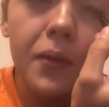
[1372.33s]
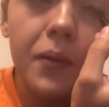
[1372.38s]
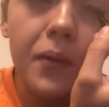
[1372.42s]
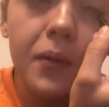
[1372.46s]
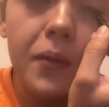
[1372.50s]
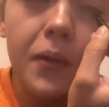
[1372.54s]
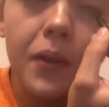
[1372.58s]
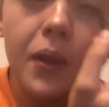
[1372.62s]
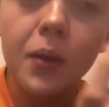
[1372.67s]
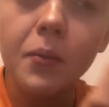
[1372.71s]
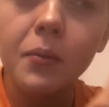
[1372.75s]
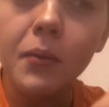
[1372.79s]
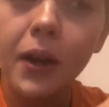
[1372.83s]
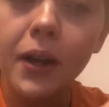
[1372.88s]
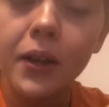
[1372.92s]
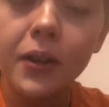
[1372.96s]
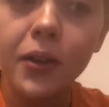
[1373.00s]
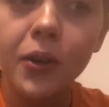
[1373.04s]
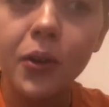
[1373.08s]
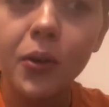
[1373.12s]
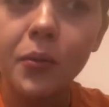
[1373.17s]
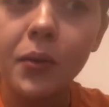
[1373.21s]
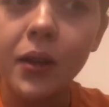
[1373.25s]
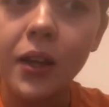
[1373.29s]
And by no
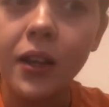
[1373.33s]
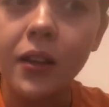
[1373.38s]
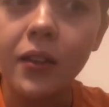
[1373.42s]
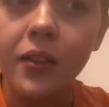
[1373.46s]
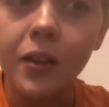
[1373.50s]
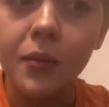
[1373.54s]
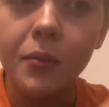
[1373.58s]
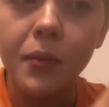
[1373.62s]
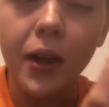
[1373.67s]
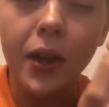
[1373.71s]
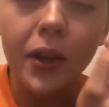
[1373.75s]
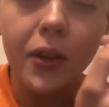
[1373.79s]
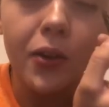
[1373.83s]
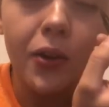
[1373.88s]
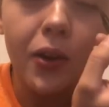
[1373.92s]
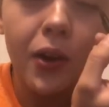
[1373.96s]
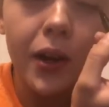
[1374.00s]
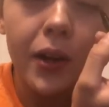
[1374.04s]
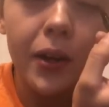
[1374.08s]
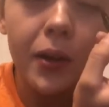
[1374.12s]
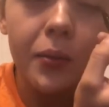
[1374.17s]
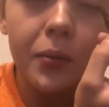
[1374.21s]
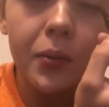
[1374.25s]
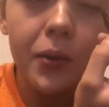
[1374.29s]
means am I great
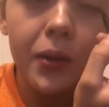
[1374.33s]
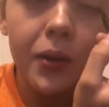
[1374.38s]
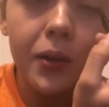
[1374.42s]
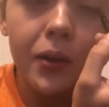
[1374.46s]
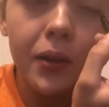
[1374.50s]
at putting on